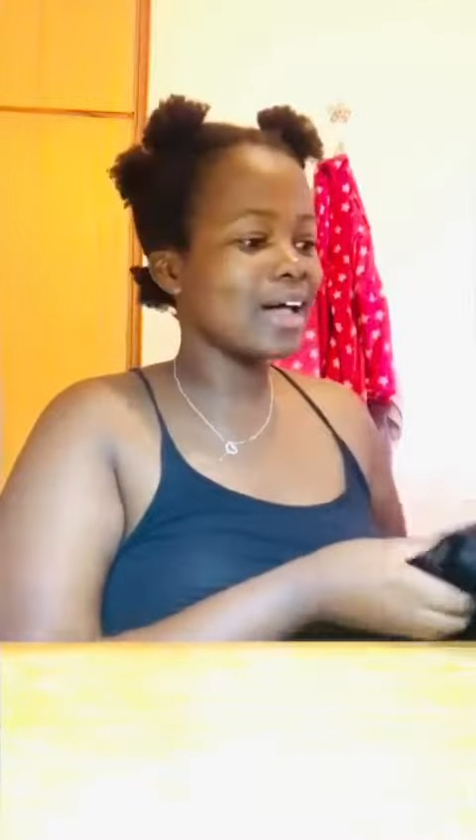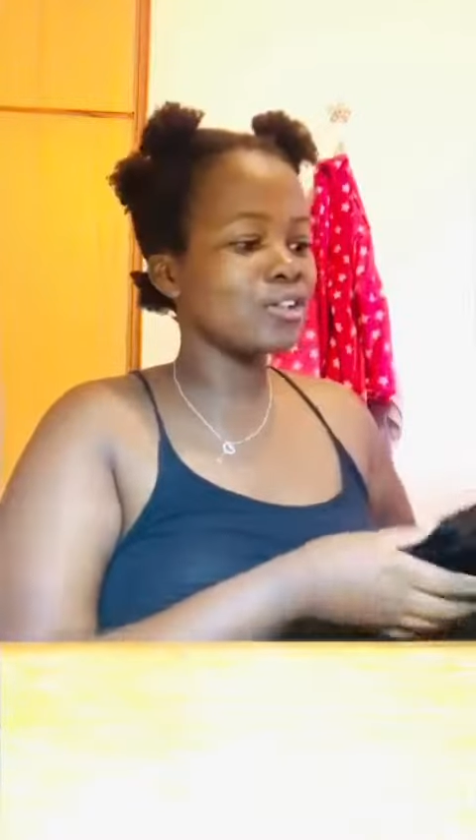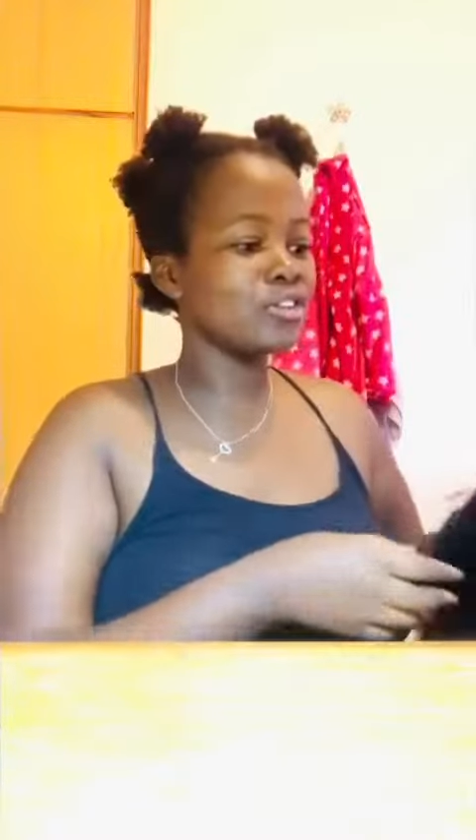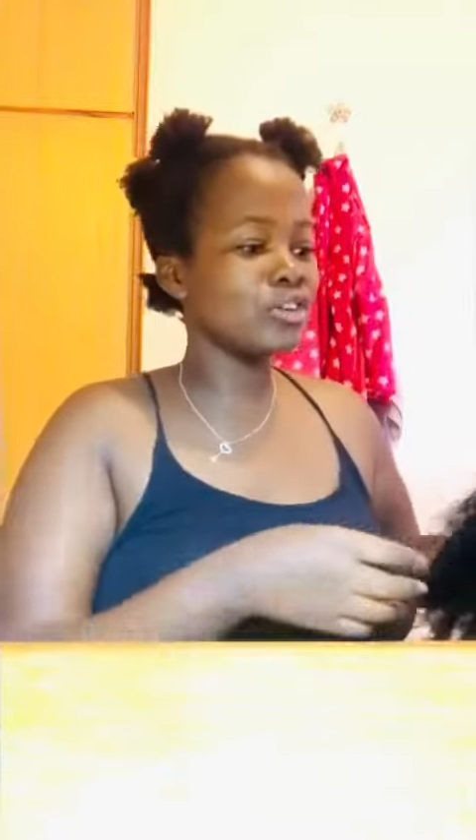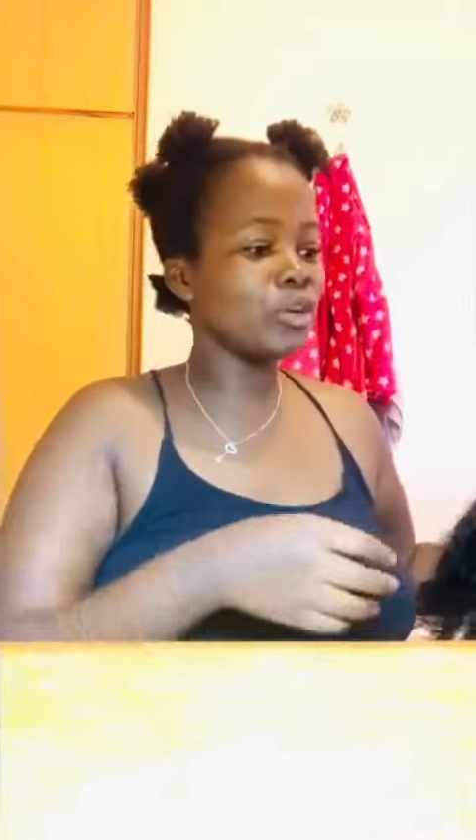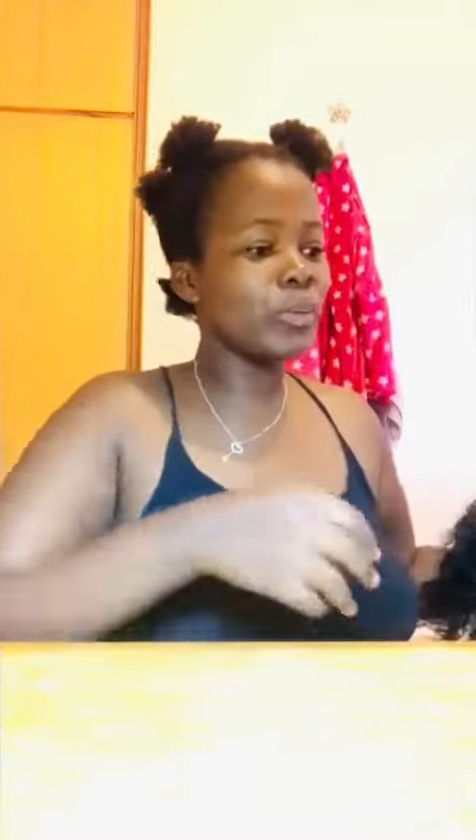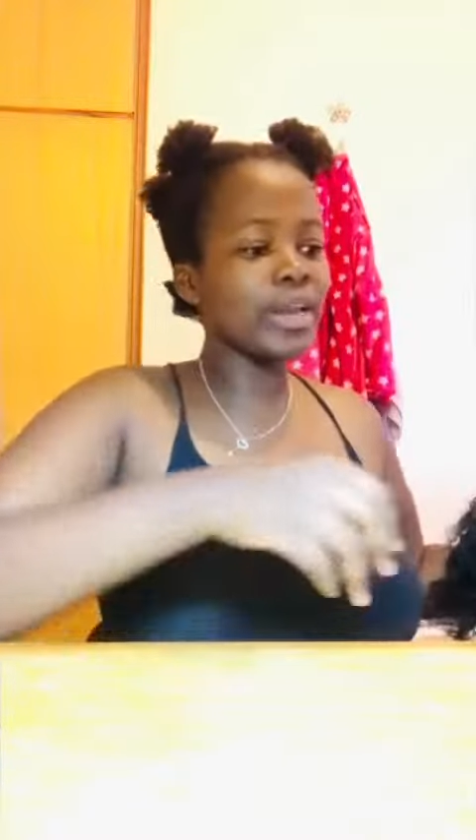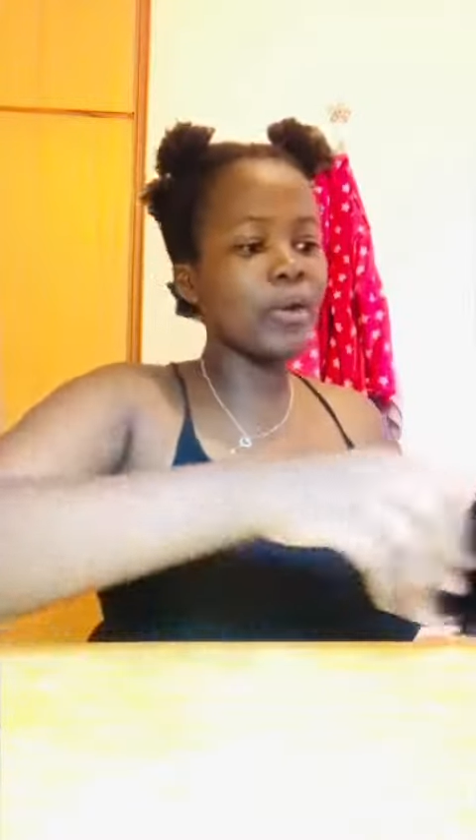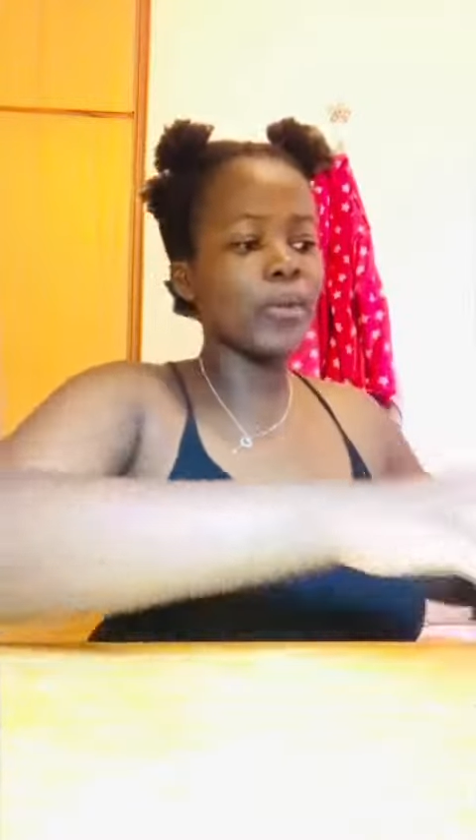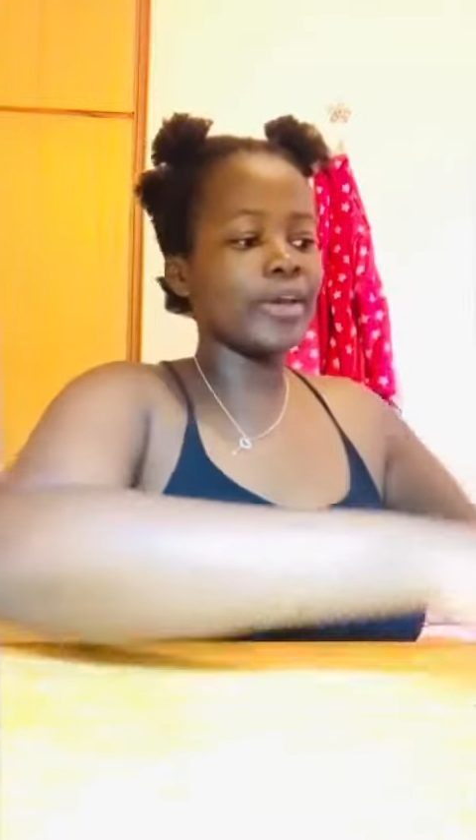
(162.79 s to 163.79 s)
I'll show you
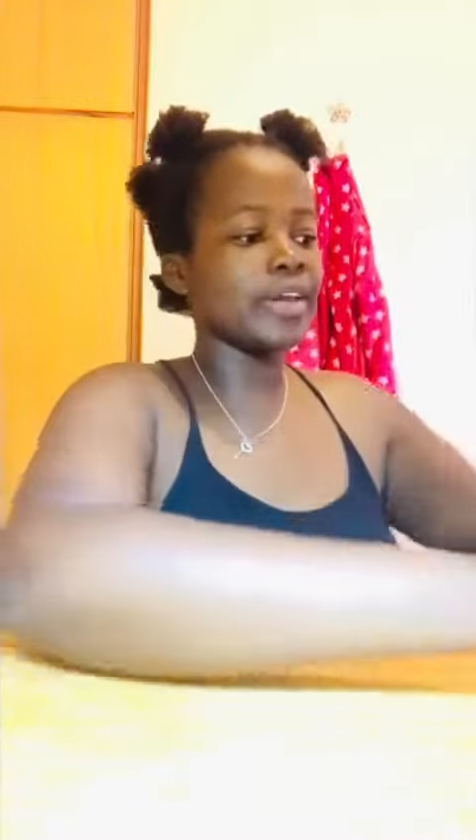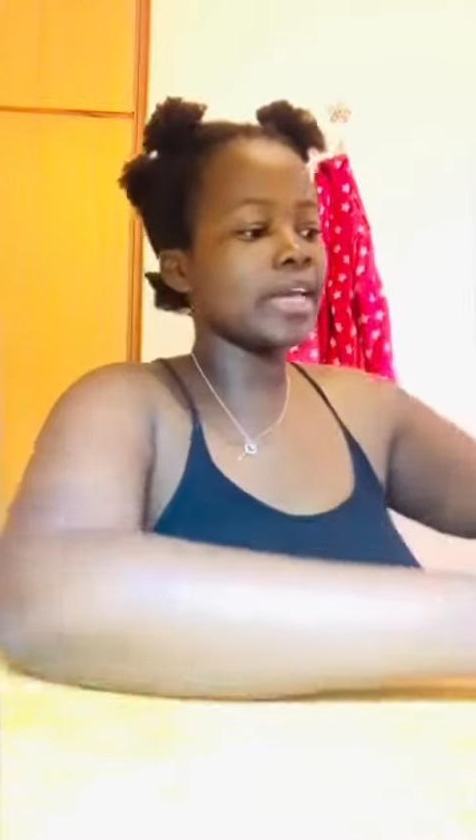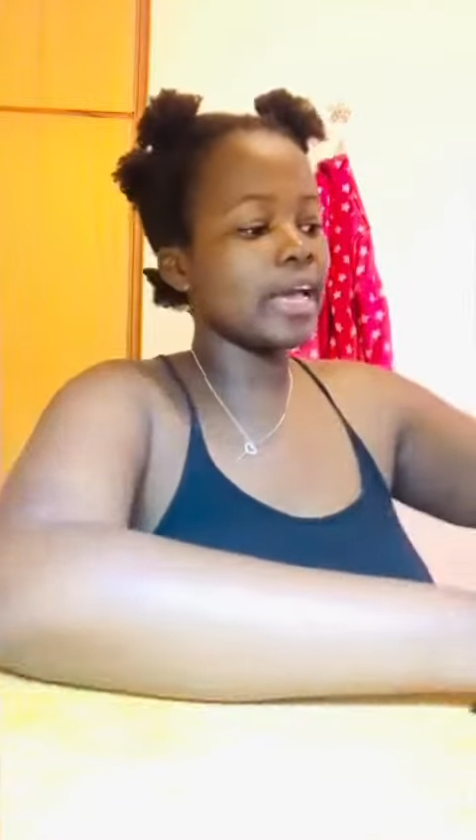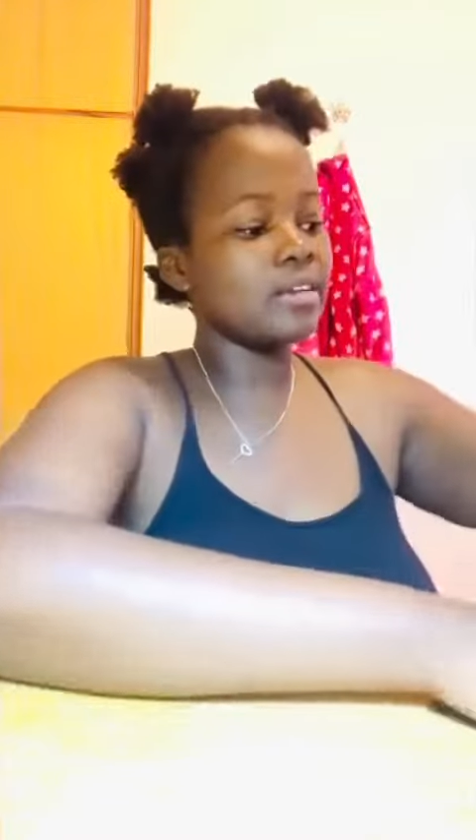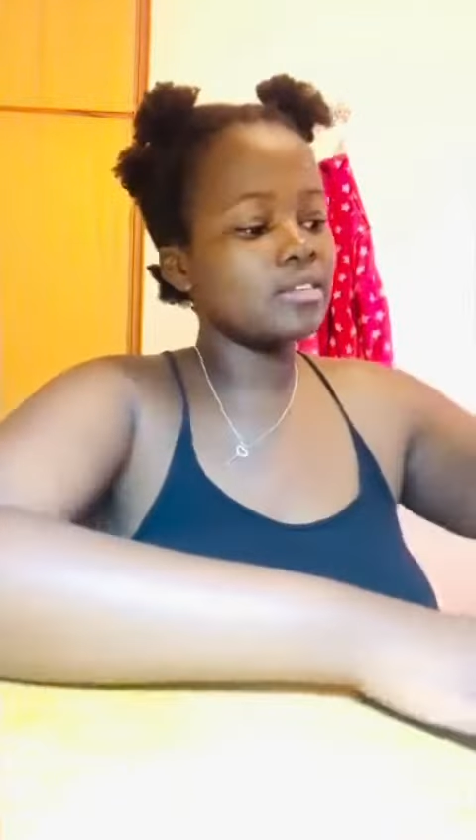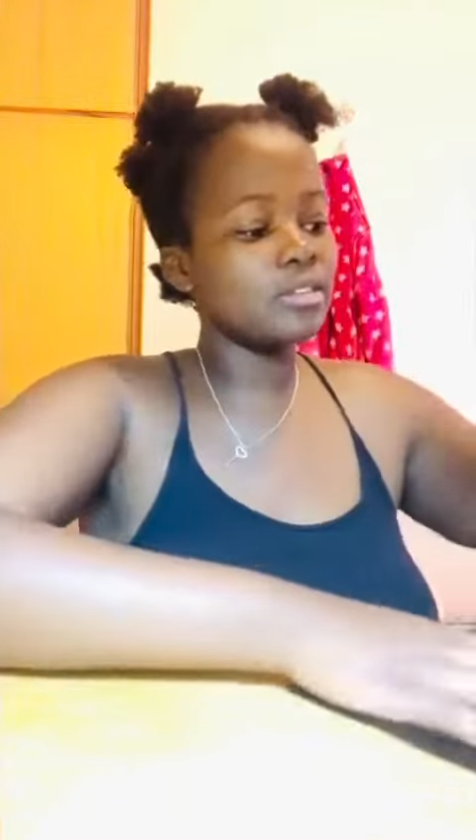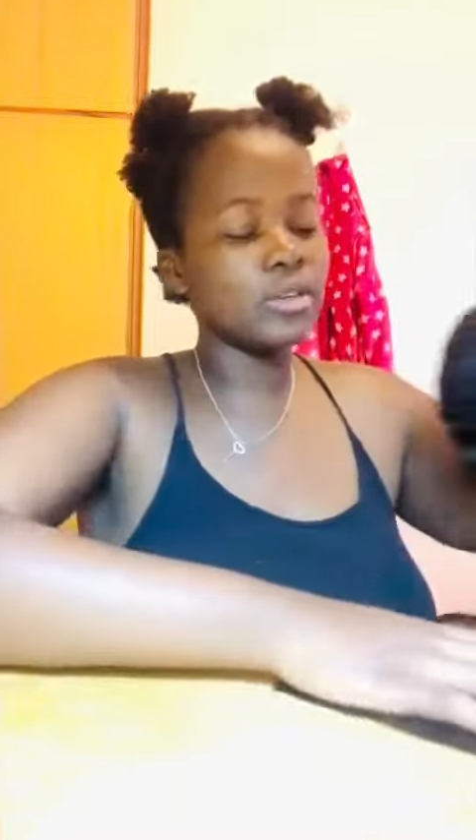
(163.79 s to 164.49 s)
when I wear it, guys,